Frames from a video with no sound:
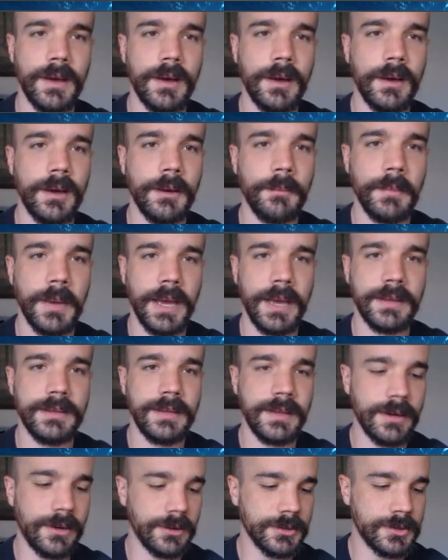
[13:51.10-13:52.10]
Um, and
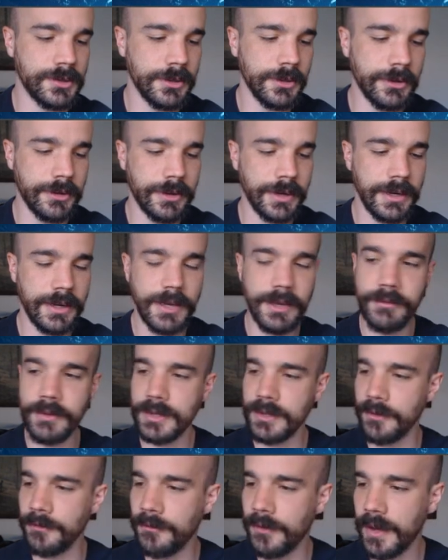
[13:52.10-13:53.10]
then also you're going to give
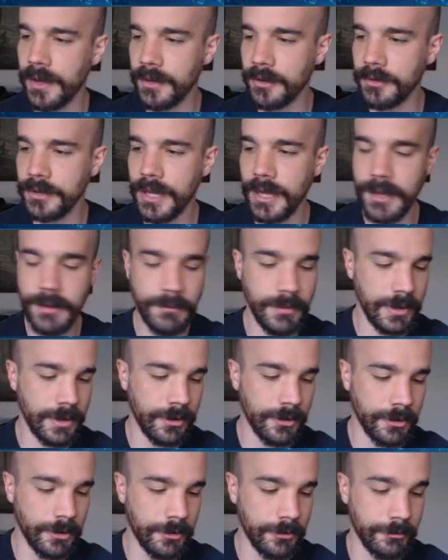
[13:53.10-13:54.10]
it the file name,
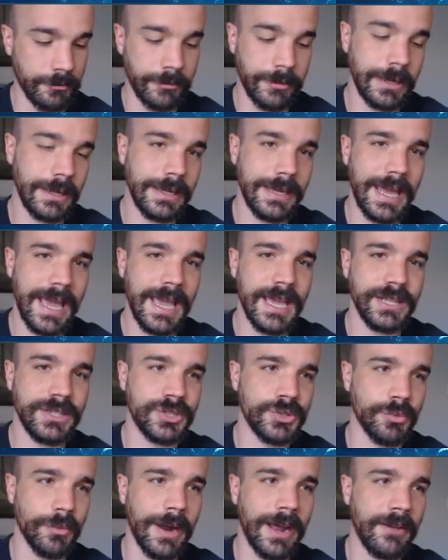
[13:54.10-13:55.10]
or really
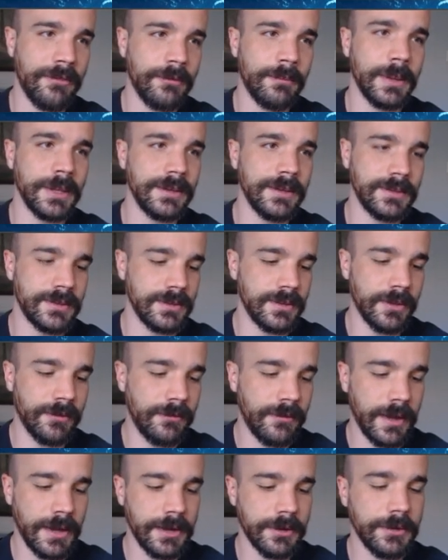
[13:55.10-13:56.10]
href, but this is the
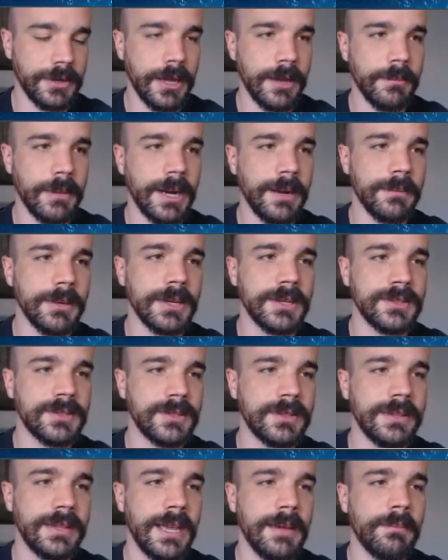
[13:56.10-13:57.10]
file name. And I'm going
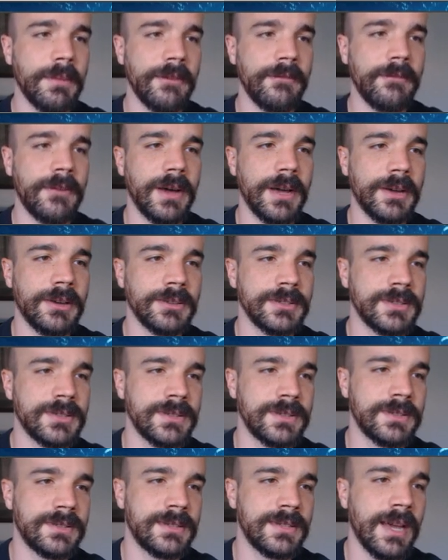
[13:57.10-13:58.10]
to name my file
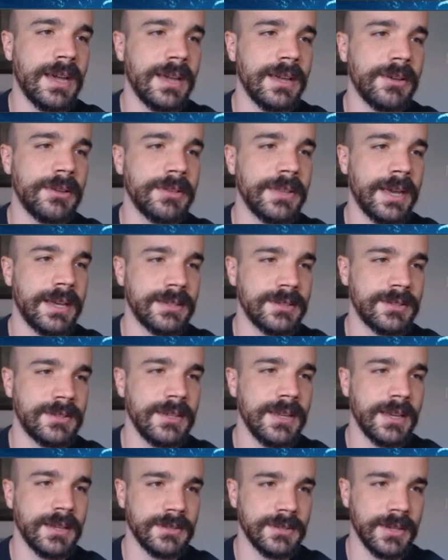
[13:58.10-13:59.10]

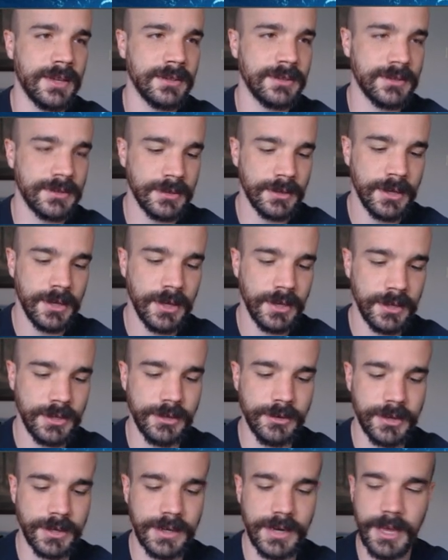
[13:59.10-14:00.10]
style.css.
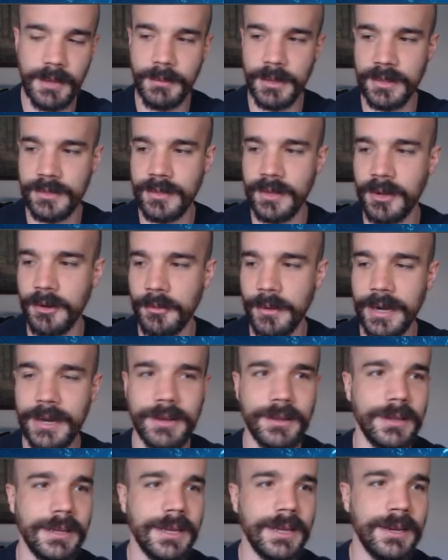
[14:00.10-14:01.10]
You can name it
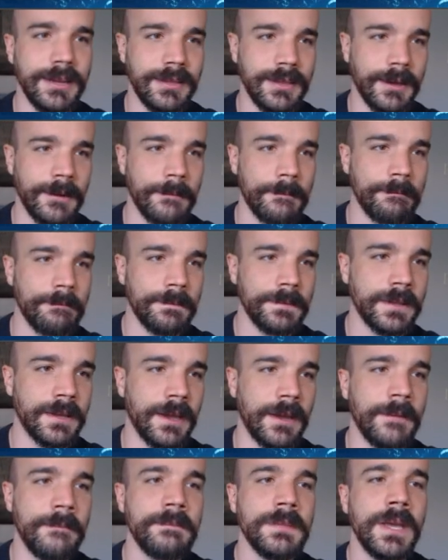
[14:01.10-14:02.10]
theoretically anything.
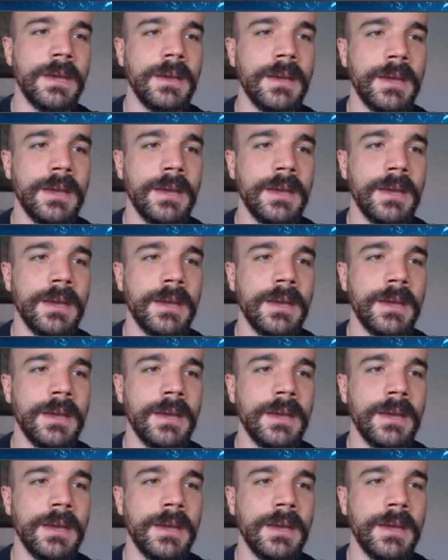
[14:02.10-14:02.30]
Okay.